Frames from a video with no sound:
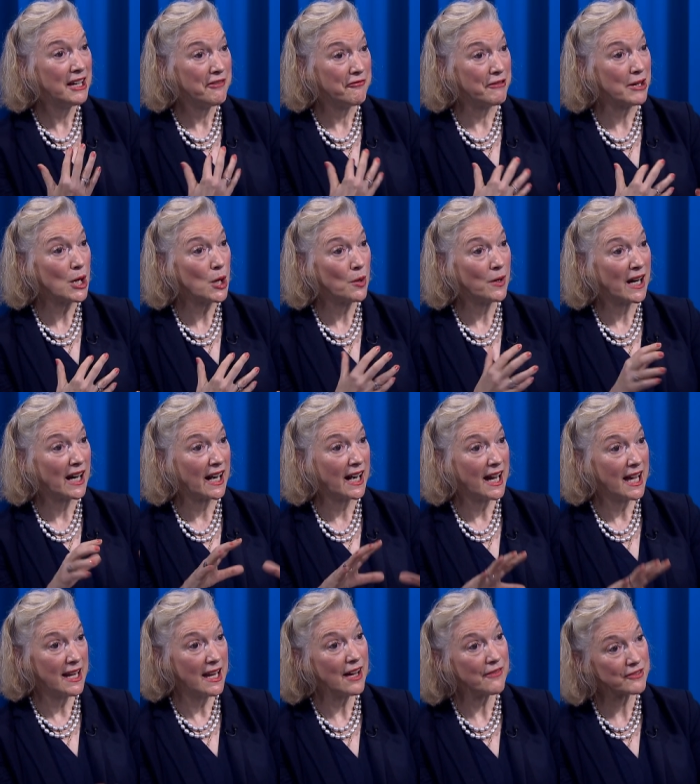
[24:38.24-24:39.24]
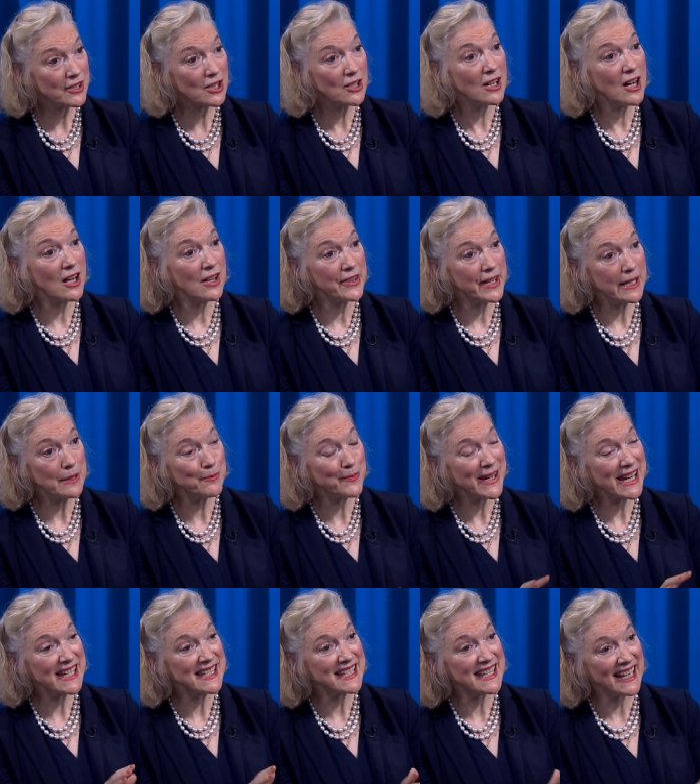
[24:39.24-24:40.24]
viewer. And after all, that
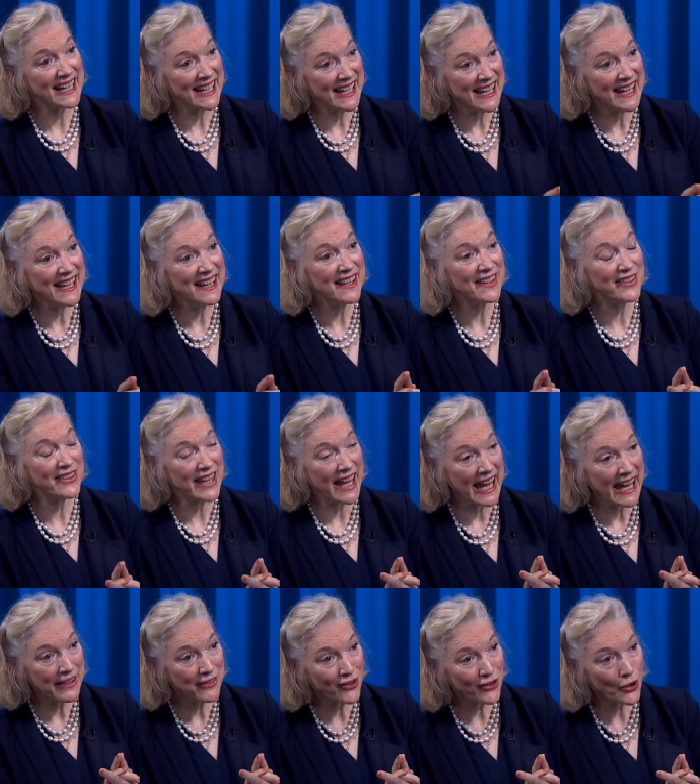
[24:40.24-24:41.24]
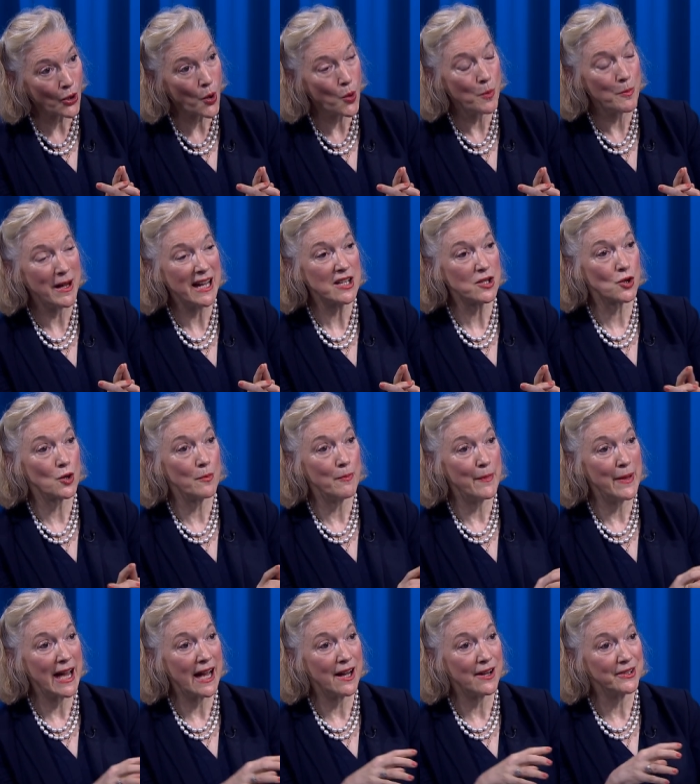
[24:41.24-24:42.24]
painting is so much
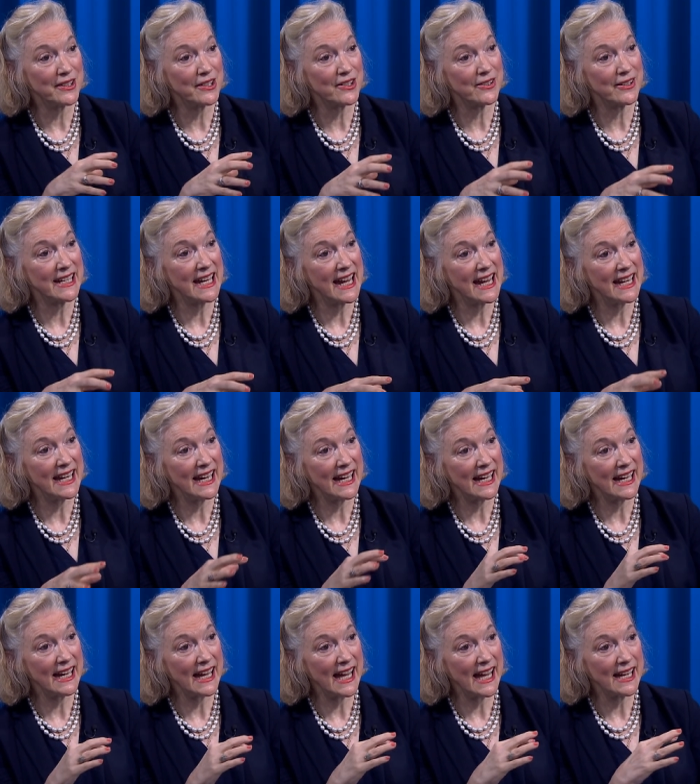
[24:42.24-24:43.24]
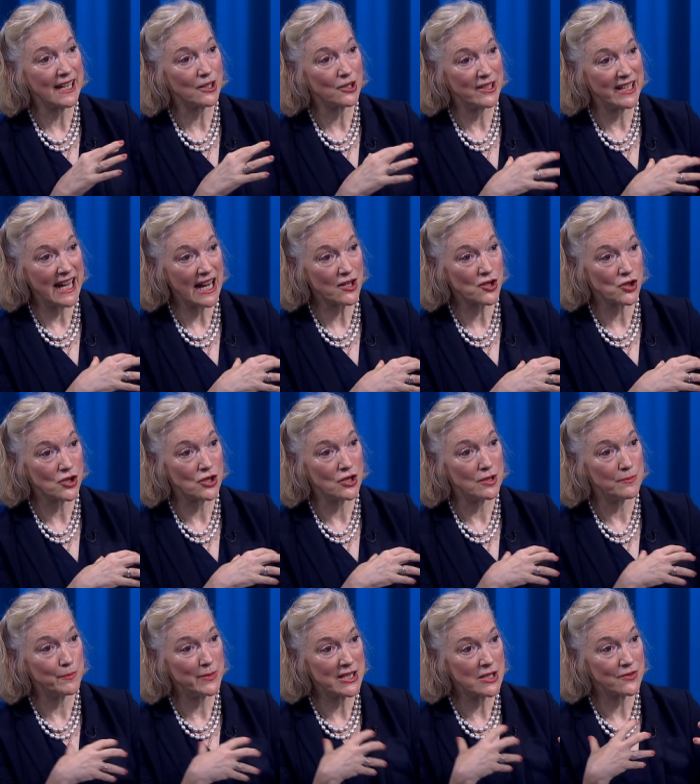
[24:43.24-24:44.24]
about creating a
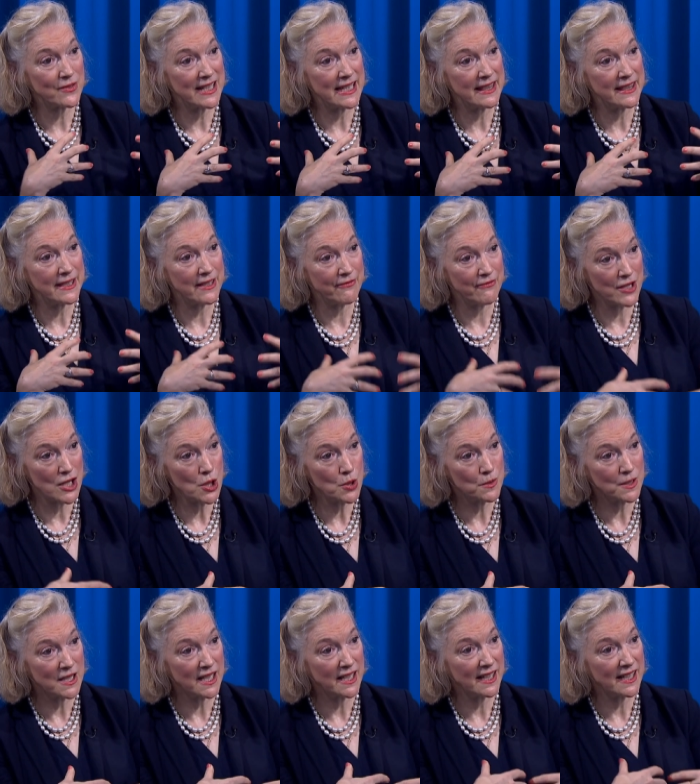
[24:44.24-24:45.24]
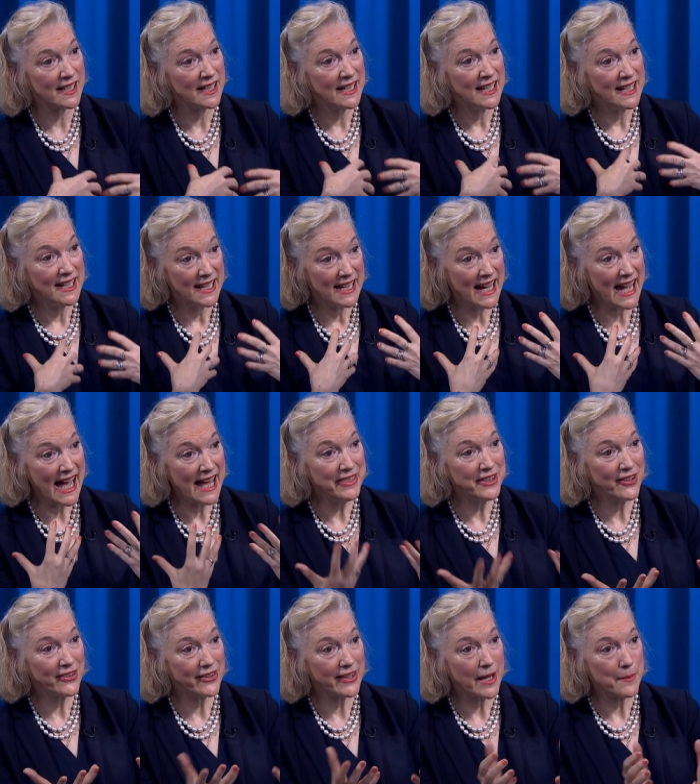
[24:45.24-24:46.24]
connection between the viewer and
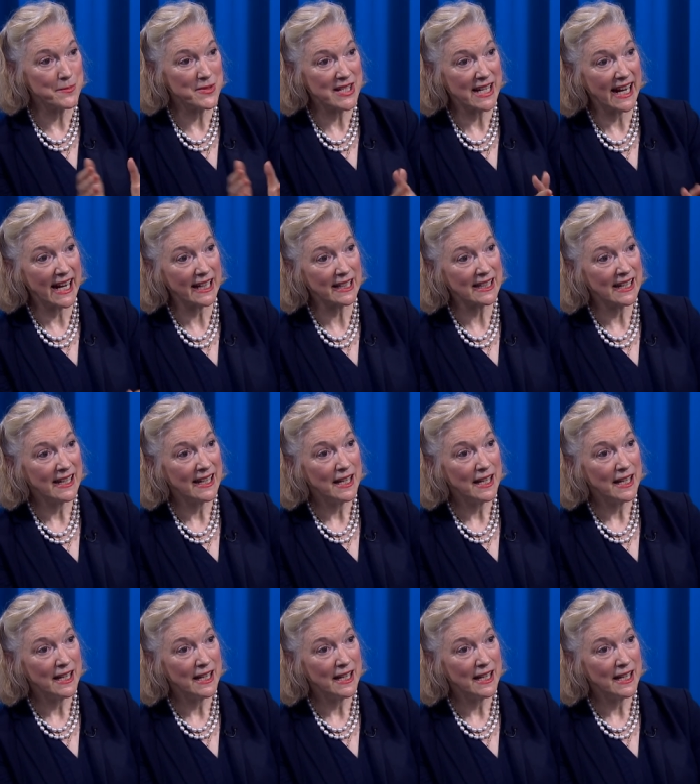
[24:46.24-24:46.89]
the subject